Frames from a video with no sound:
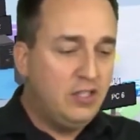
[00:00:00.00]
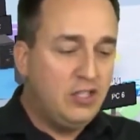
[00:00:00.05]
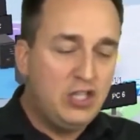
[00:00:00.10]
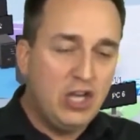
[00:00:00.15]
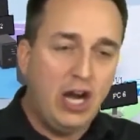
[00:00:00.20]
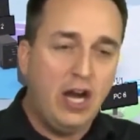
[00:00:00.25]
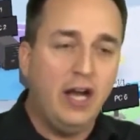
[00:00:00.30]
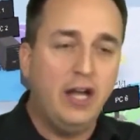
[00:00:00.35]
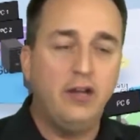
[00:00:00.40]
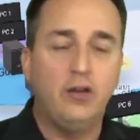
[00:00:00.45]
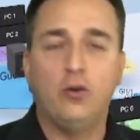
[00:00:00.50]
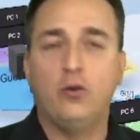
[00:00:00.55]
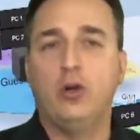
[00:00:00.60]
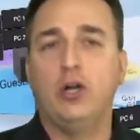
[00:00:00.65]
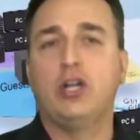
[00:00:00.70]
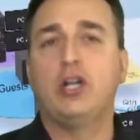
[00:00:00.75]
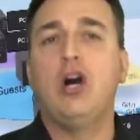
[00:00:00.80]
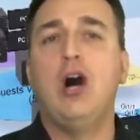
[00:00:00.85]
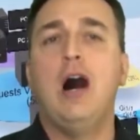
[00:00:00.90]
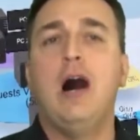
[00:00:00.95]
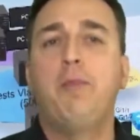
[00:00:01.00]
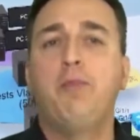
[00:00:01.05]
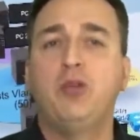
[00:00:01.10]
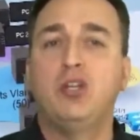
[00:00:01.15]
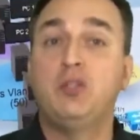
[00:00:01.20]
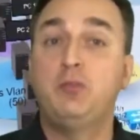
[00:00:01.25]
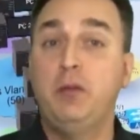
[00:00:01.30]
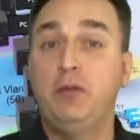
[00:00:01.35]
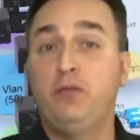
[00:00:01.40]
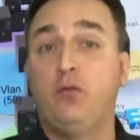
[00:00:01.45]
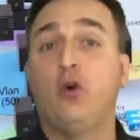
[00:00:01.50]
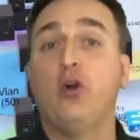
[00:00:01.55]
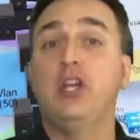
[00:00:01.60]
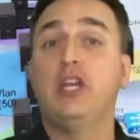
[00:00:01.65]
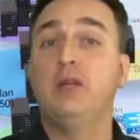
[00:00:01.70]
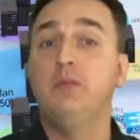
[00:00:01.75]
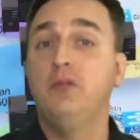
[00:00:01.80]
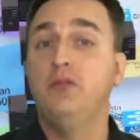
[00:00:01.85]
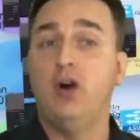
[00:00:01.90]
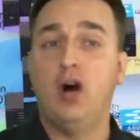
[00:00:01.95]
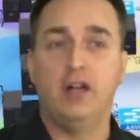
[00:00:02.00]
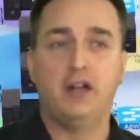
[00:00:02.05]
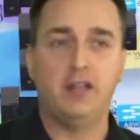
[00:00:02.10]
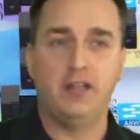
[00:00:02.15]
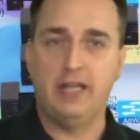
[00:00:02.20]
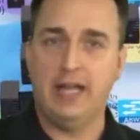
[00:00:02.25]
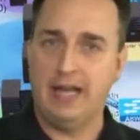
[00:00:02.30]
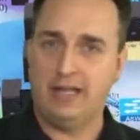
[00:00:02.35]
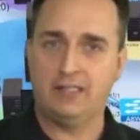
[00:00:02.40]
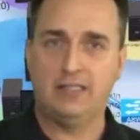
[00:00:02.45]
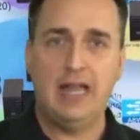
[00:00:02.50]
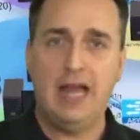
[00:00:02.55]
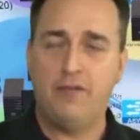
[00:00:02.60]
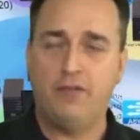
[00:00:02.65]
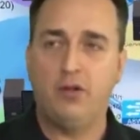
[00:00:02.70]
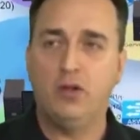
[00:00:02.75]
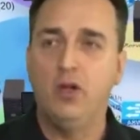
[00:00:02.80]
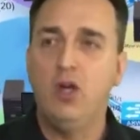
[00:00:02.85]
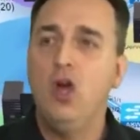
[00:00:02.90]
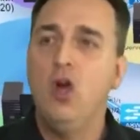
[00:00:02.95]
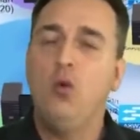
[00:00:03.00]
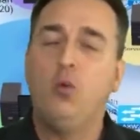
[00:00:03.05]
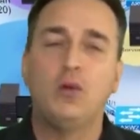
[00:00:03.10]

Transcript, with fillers: done or accomplished before you can move on to the next level.